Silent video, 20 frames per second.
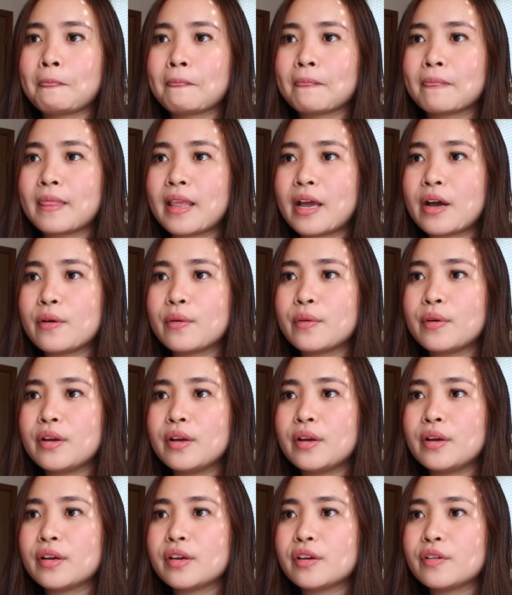Now,
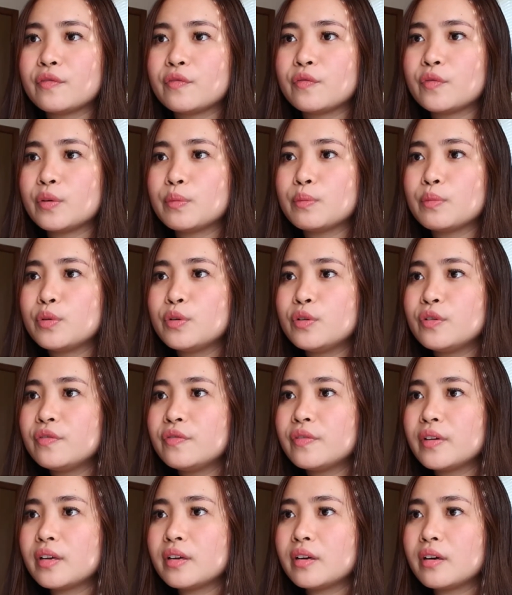if we
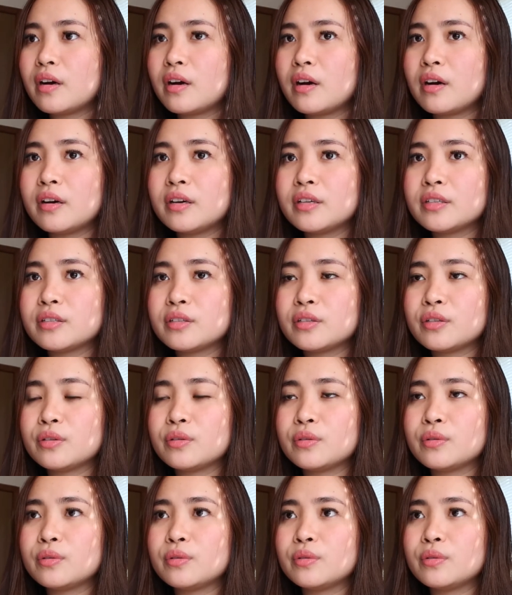move on
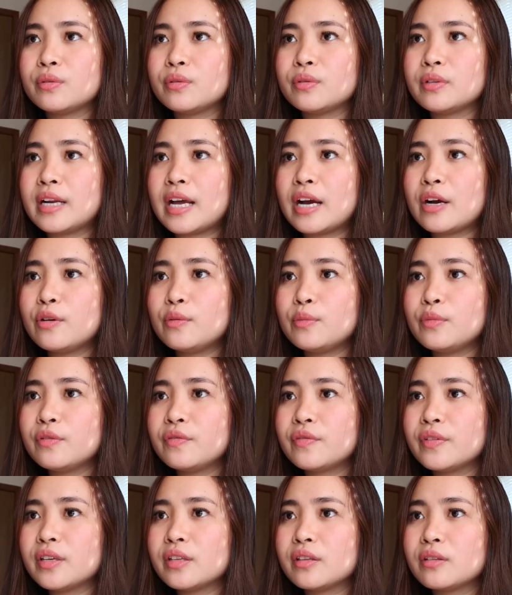to, now
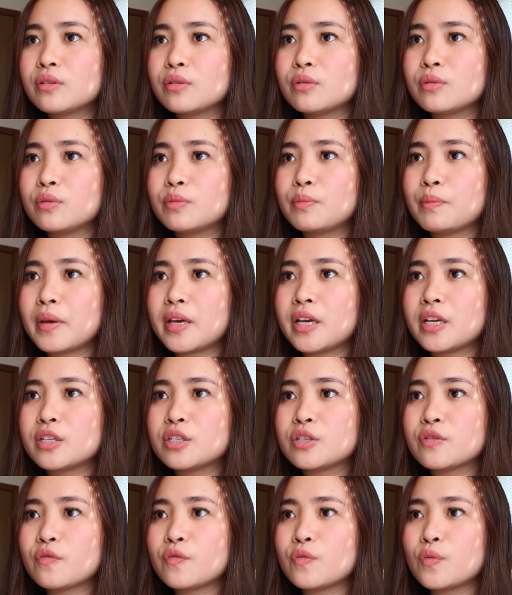moving to
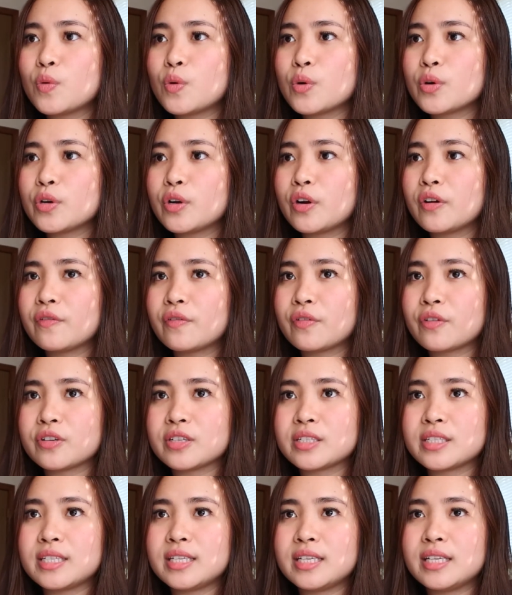page 4 of
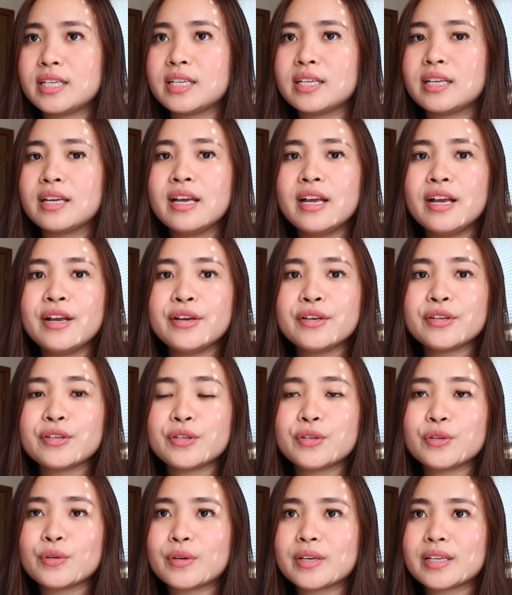13,
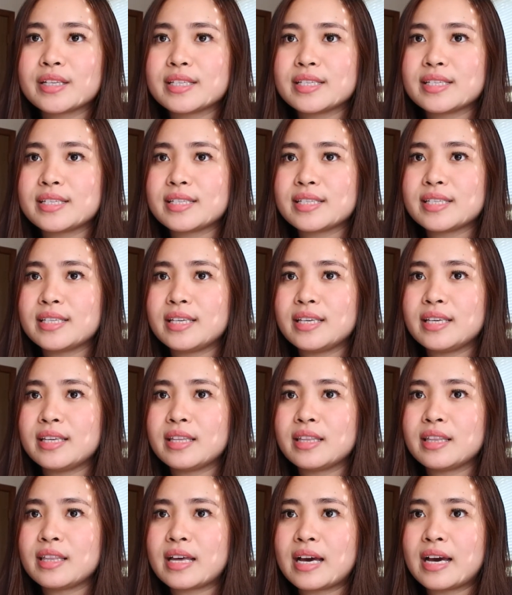you can see
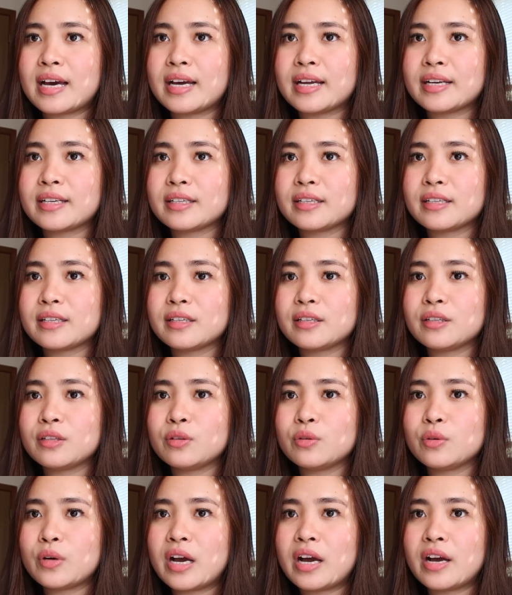that
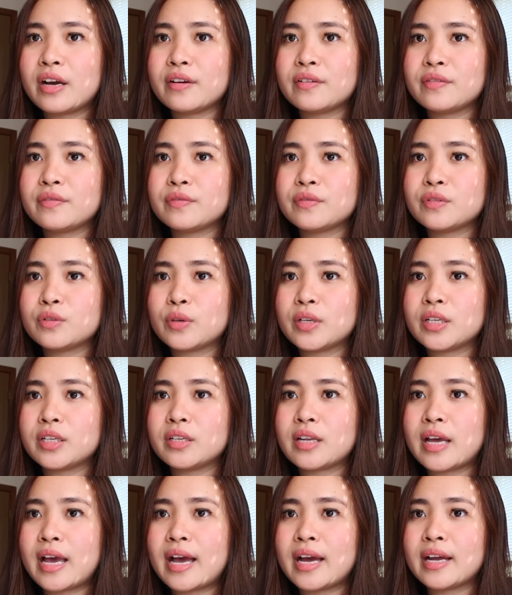you have to
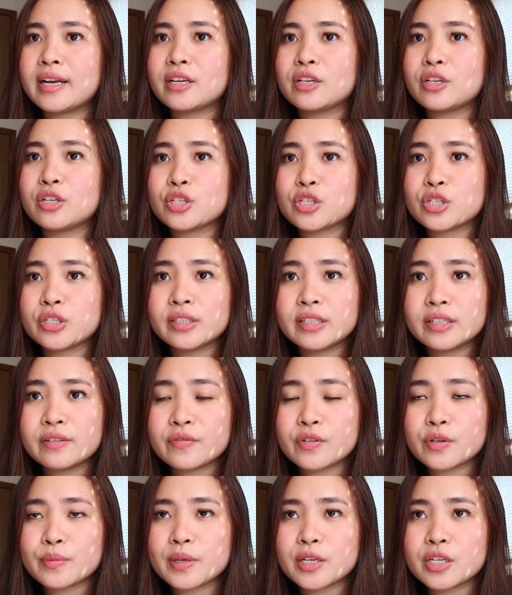add additional
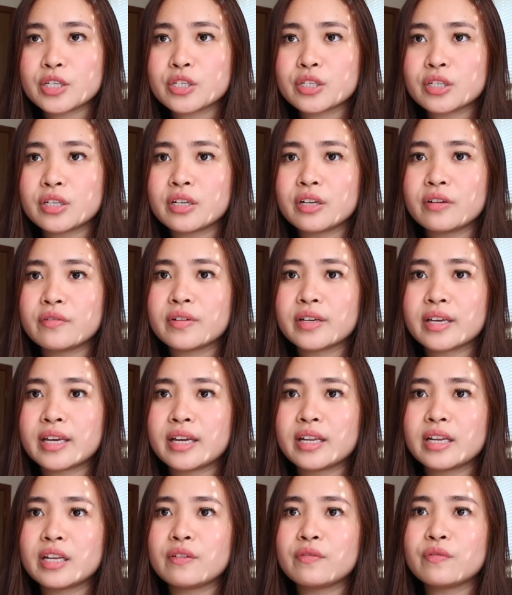information of,
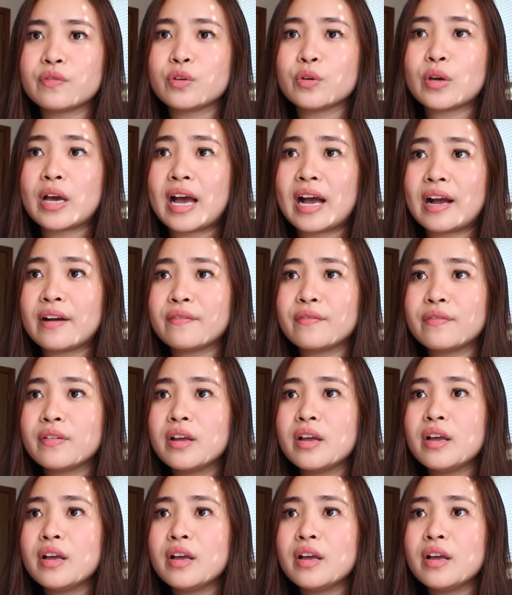again, if you have